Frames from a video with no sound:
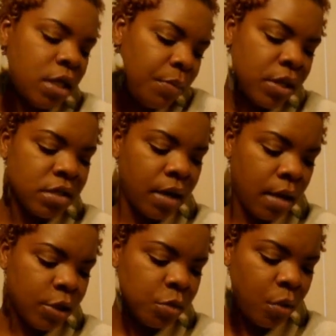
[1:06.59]
It depends on
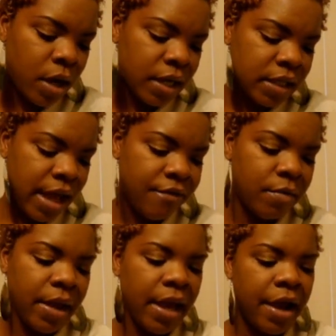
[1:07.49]
how much product I have
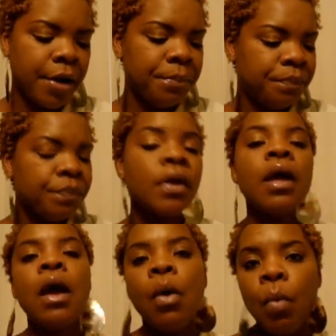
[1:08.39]
in my hair.
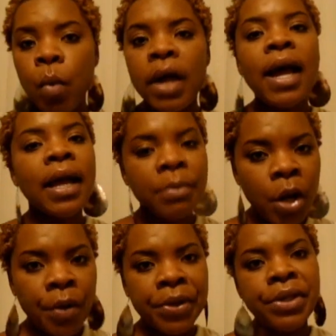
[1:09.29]
What I'm
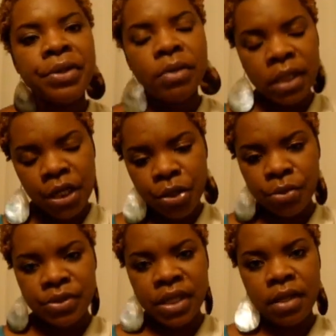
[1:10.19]
currently
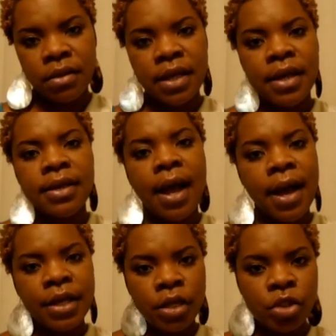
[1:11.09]
using that
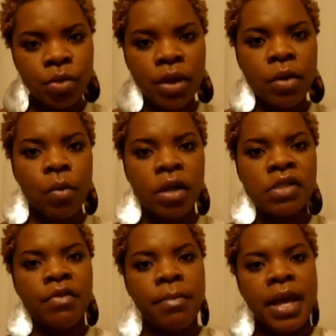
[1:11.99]
I enjoy and it
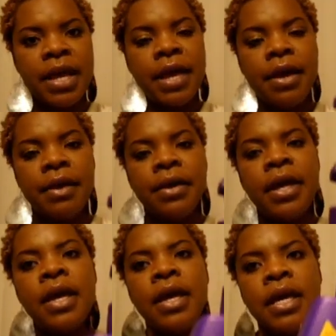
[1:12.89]
works for my hair
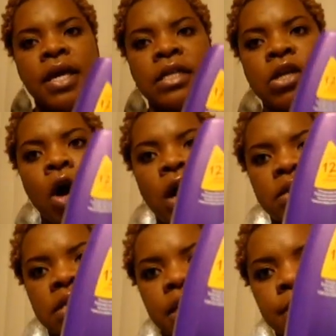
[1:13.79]
is
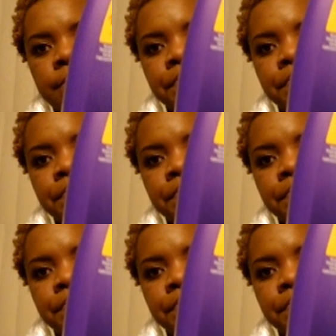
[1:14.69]
Aussie.